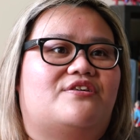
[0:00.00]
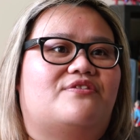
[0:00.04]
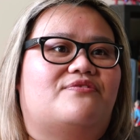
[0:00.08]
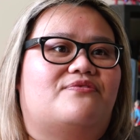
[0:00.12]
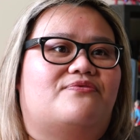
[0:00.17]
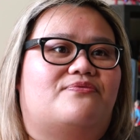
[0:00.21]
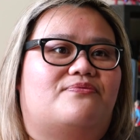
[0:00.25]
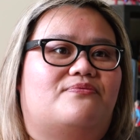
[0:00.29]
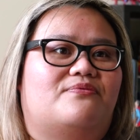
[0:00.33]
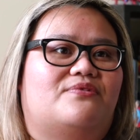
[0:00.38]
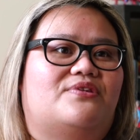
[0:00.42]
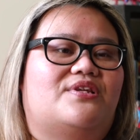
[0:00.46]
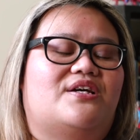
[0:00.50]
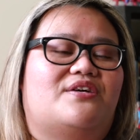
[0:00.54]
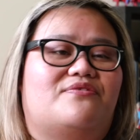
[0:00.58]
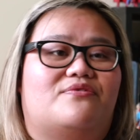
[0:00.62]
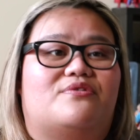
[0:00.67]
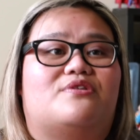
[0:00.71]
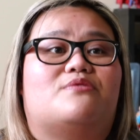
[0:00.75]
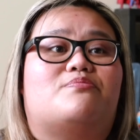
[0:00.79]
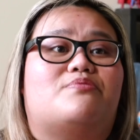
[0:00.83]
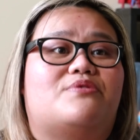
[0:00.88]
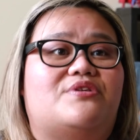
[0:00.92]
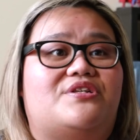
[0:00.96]
of
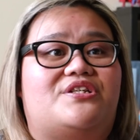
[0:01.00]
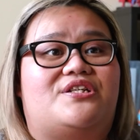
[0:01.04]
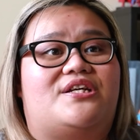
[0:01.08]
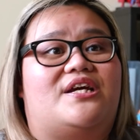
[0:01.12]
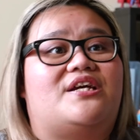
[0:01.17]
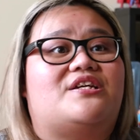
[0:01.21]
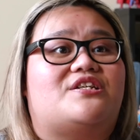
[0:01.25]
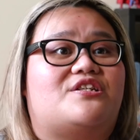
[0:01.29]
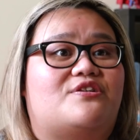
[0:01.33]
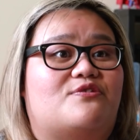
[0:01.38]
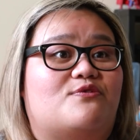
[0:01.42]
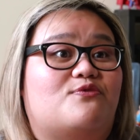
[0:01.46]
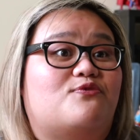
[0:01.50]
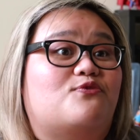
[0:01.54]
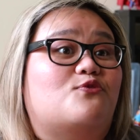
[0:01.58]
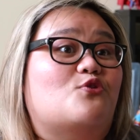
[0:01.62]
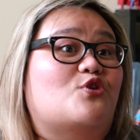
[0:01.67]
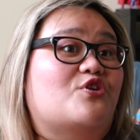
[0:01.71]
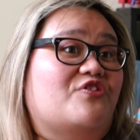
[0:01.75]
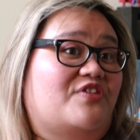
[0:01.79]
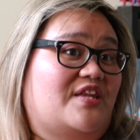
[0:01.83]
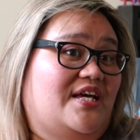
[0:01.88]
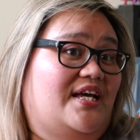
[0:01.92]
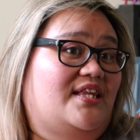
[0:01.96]
love and appreciation
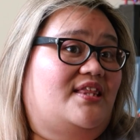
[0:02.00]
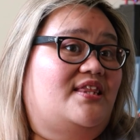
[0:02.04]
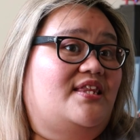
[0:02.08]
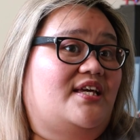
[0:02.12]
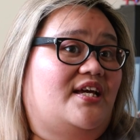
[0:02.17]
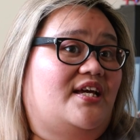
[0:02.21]
for that